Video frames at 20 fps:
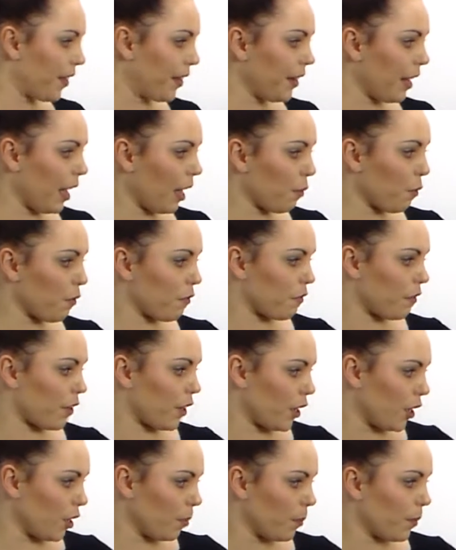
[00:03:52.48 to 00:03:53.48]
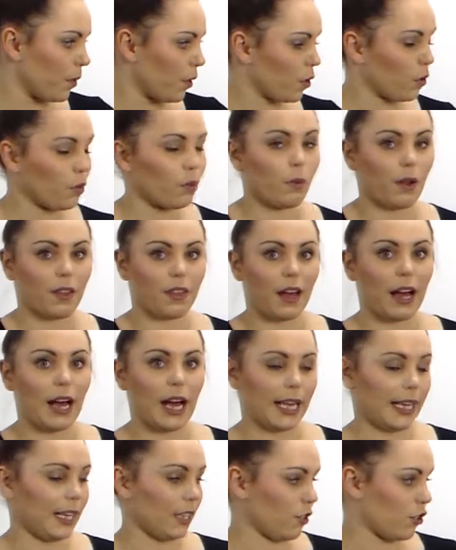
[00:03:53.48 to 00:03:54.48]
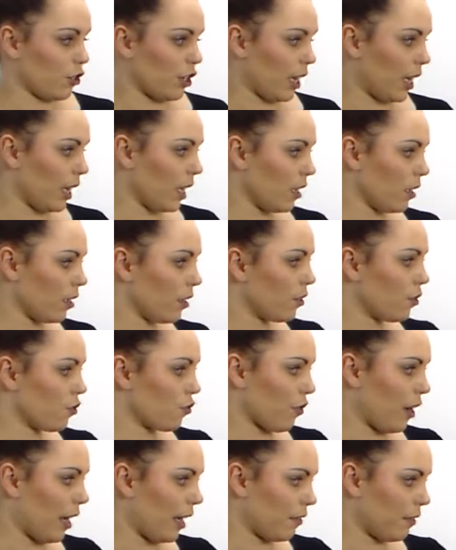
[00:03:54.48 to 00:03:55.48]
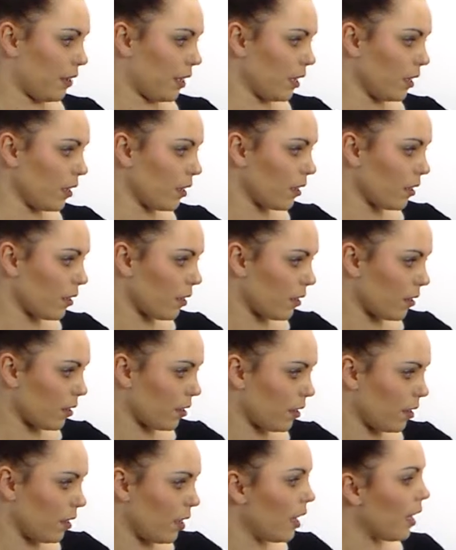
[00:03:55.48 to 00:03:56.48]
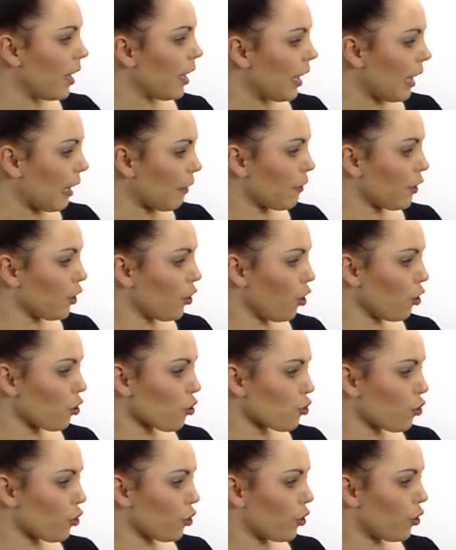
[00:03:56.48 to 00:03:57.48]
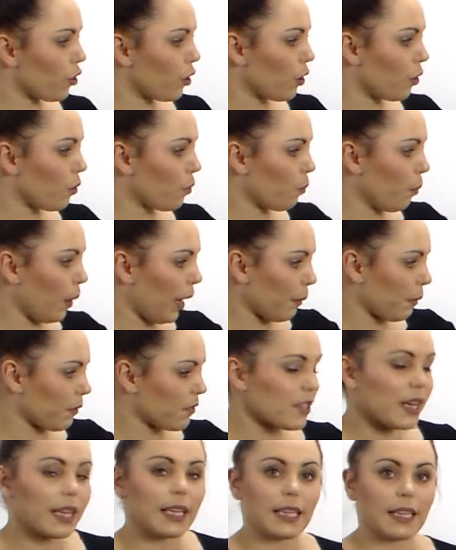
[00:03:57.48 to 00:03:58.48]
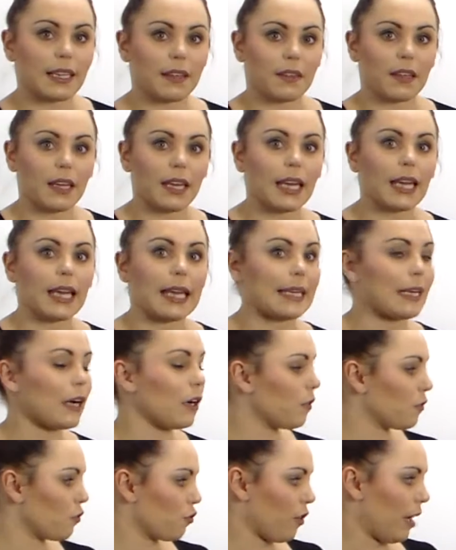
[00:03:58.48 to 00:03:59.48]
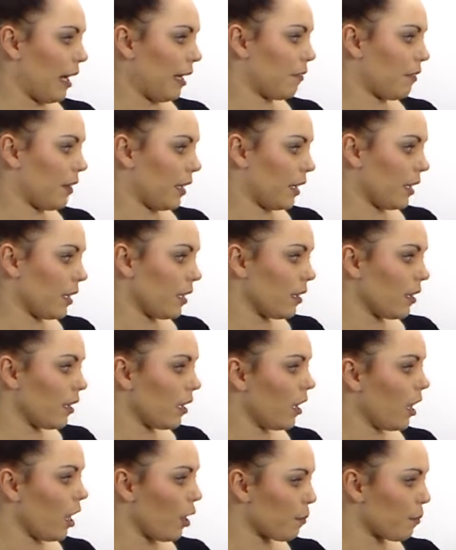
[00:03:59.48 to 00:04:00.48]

then our verb with ing, driving. If you're not sure why we've taken the E off driving